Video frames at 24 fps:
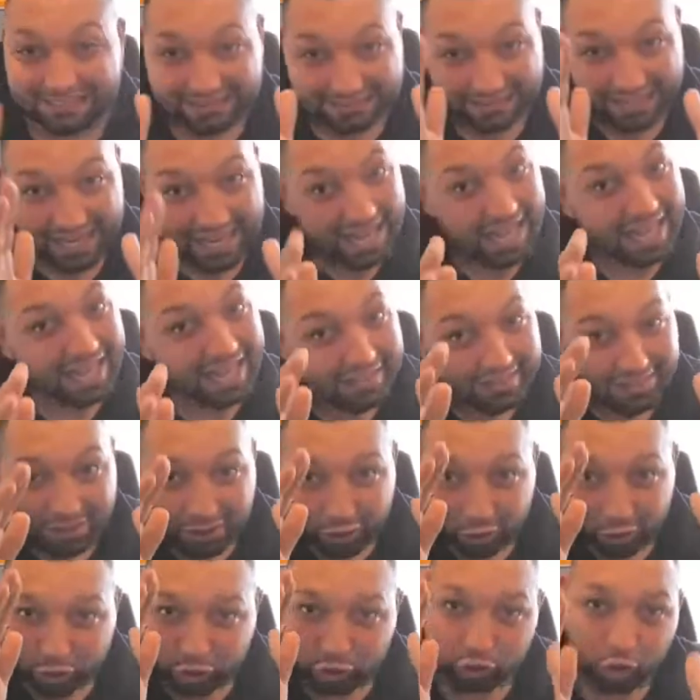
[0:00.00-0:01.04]
10
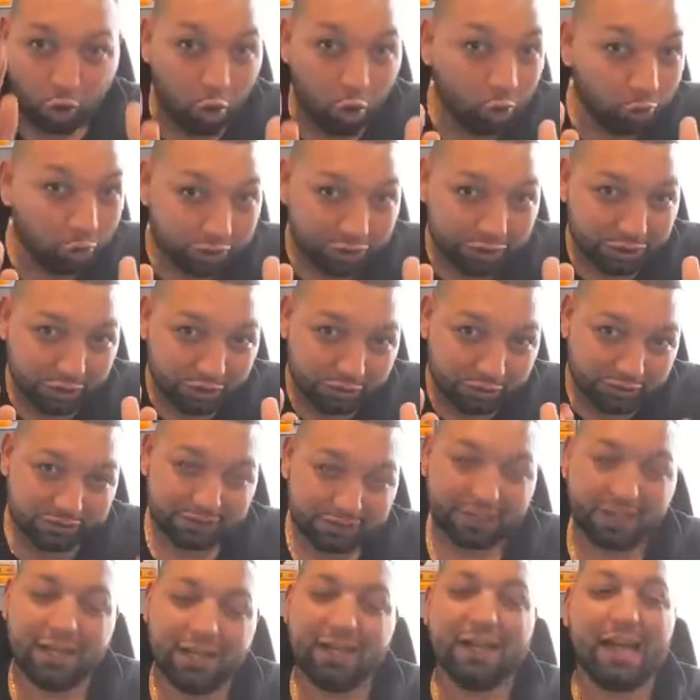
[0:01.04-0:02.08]
soldiers.
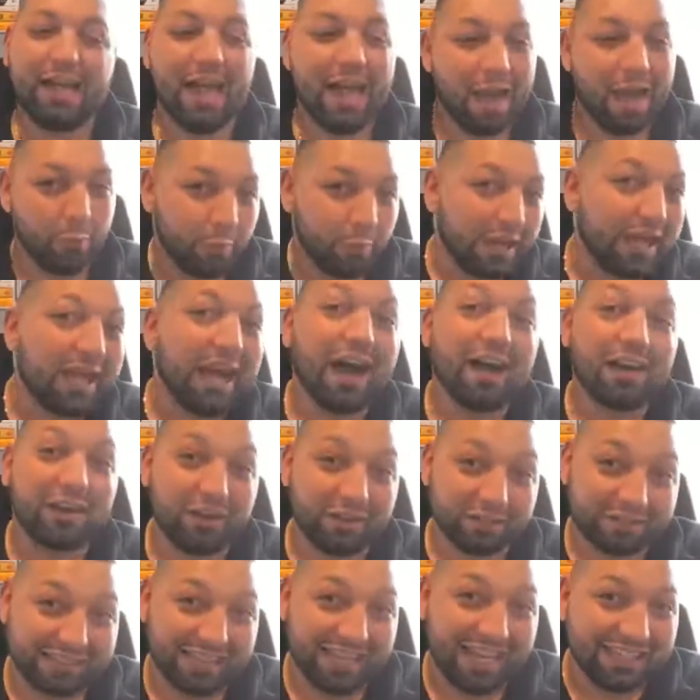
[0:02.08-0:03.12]
We got
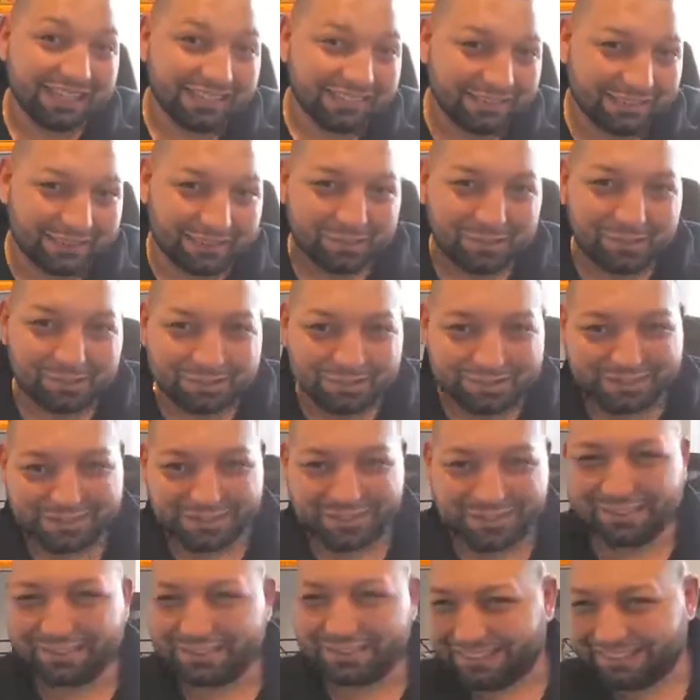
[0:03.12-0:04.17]
our 10
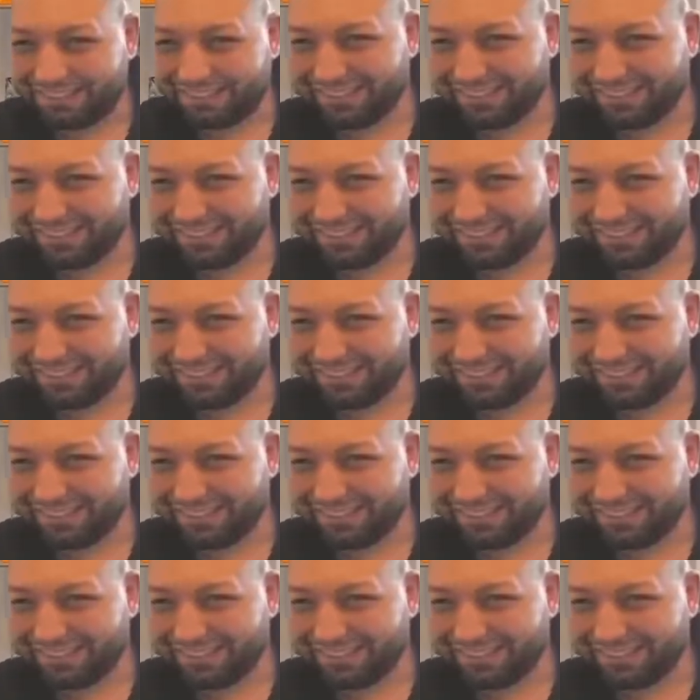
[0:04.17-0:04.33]
soldiers.